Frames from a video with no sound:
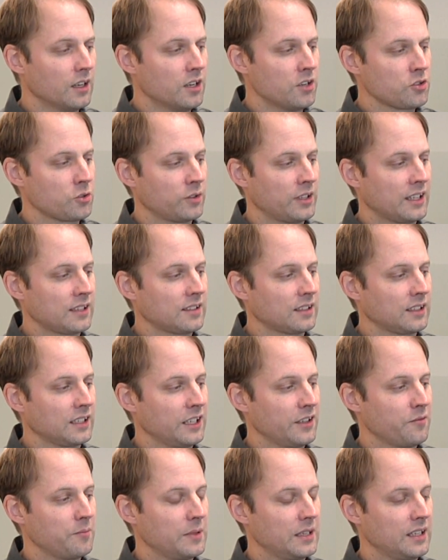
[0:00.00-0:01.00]
So that
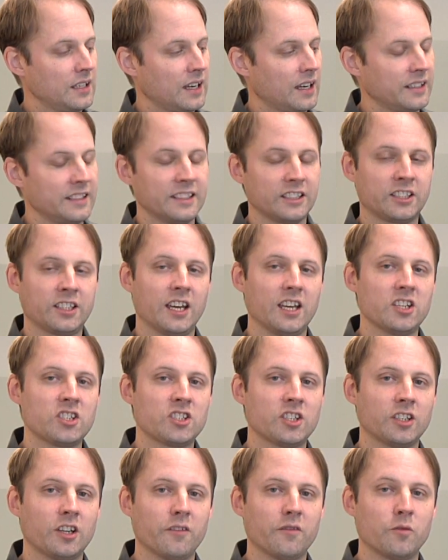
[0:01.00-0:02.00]
give me an
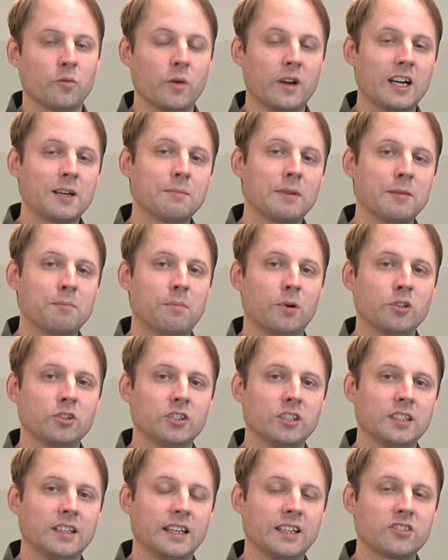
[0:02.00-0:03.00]
indication of where my
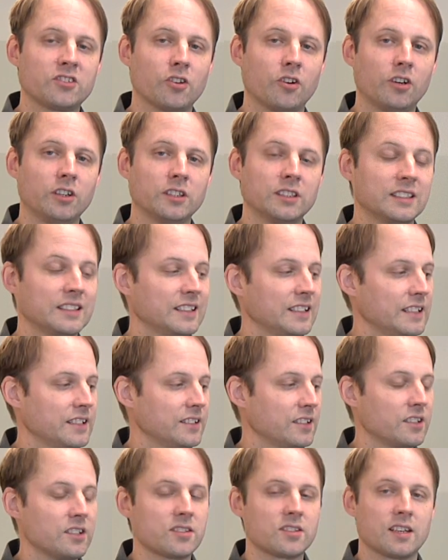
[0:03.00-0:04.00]
bottlenecks are in
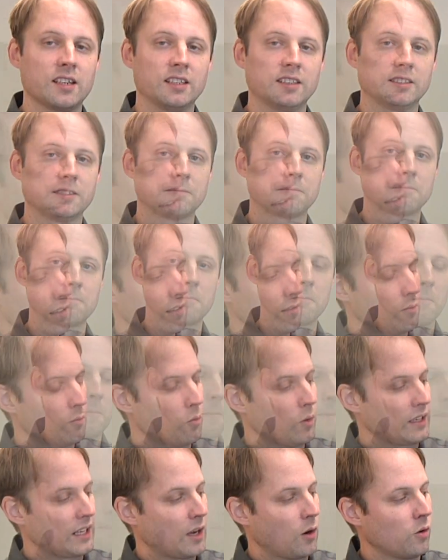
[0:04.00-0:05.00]
the design.
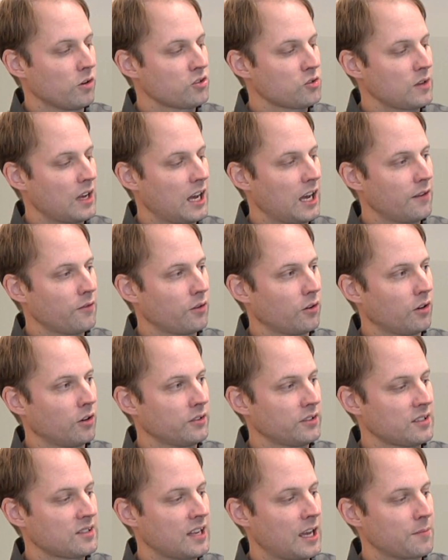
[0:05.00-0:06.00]
What I also have on
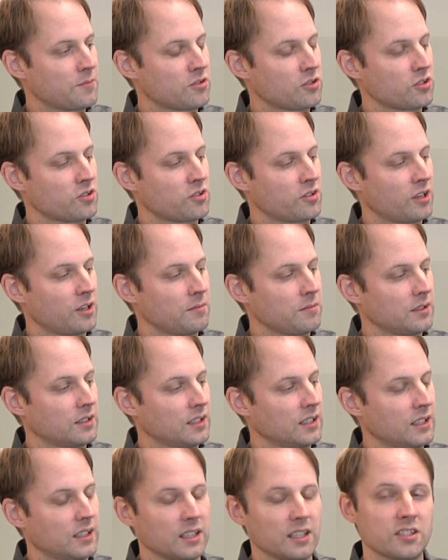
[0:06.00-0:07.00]
this HAPS system
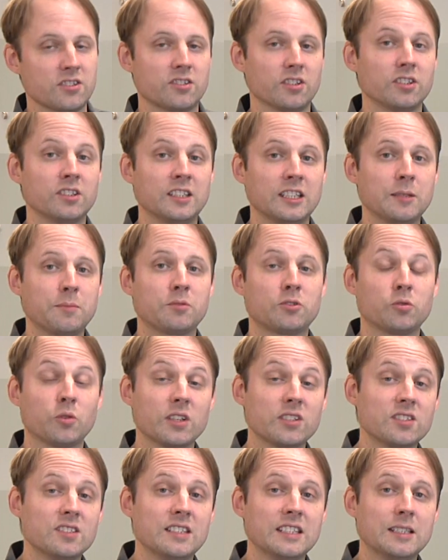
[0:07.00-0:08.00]
is the deep
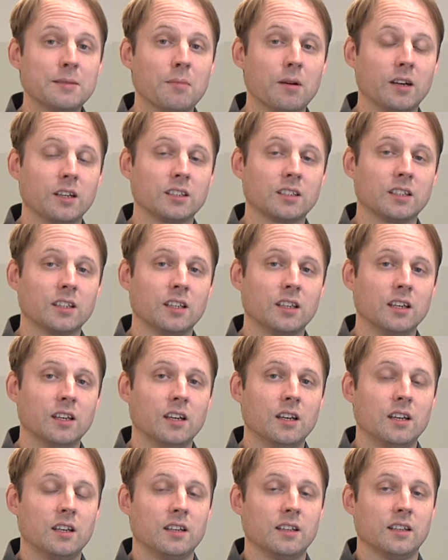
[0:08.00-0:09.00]
trace debug.
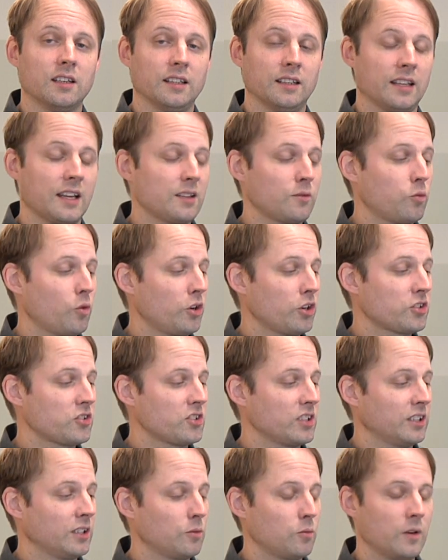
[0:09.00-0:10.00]
And that works
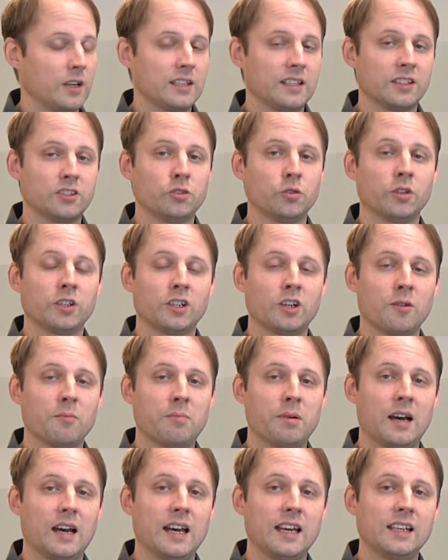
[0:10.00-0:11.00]
in the way that during
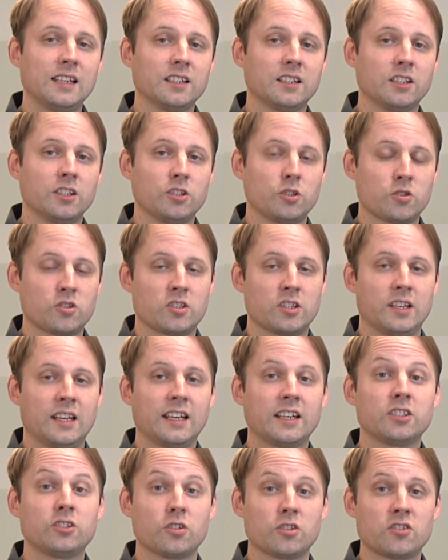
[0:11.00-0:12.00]
compile, you
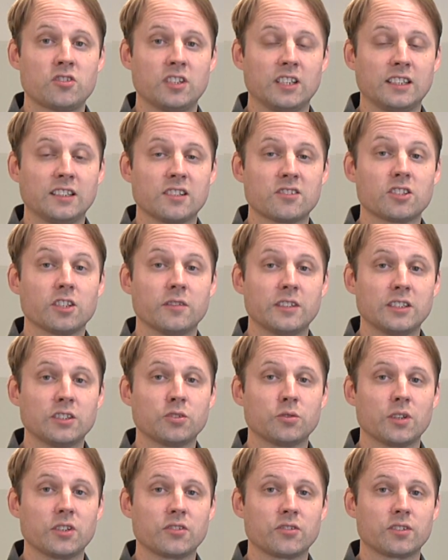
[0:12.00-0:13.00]
select your signals of
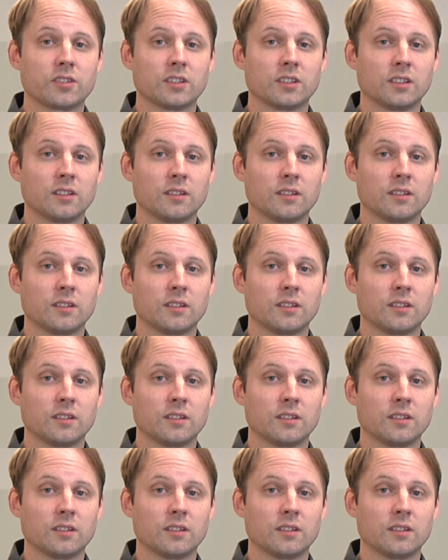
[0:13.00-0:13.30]
interest.